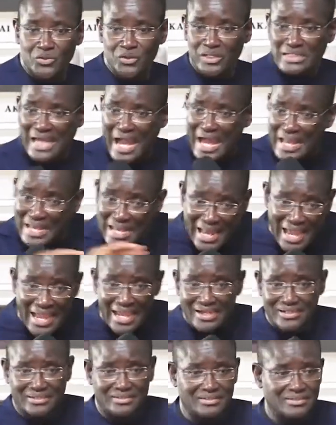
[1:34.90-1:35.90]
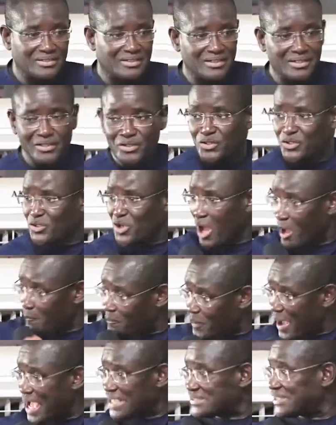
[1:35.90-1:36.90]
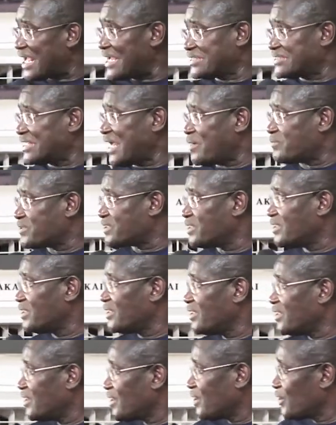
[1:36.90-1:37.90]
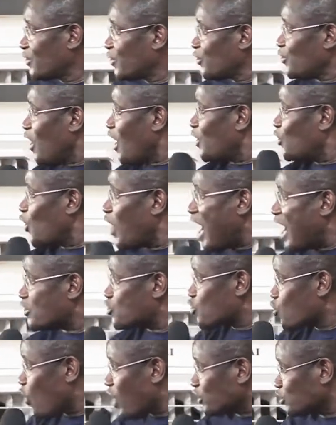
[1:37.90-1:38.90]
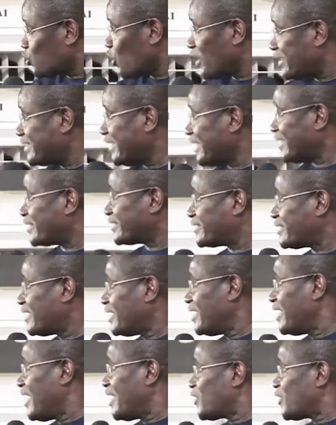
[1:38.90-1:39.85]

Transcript: You can't learn. You don't pass exams. You don't know how to wash your things.